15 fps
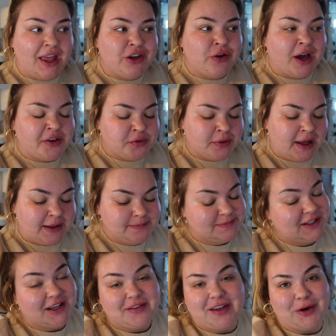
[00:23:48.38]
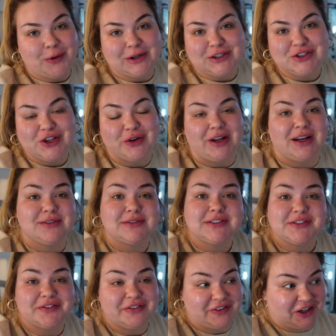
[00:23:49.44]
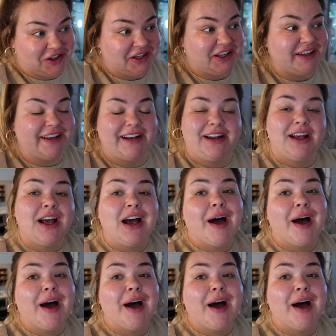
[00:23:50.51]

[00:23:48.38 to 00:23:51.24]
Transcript: You guys are right, it tastes like orange soda. It's very good.